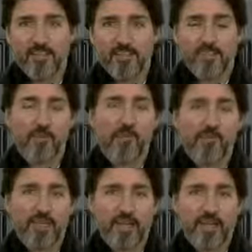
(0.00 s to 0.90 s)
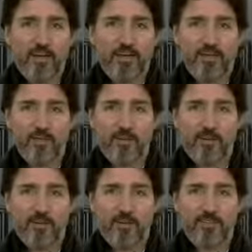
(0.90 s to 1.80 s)
than the one we inherited from our
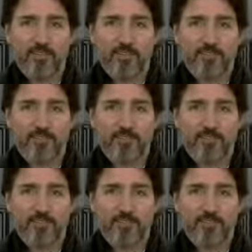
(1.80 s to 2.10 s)
parents.